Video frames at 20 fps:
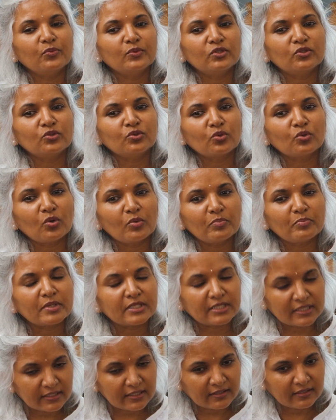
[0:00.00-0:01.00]
was so
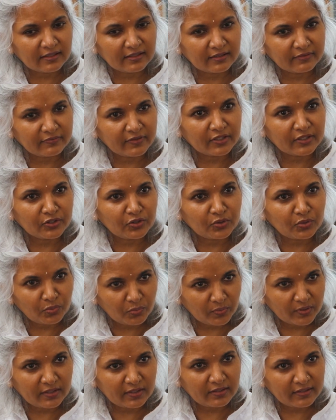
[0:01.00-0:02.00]
particular when you
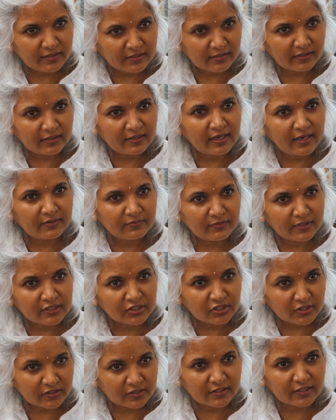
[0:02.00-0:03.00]
were little, and
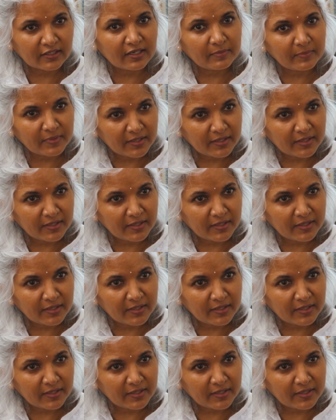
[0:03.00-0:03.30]
when Jessica,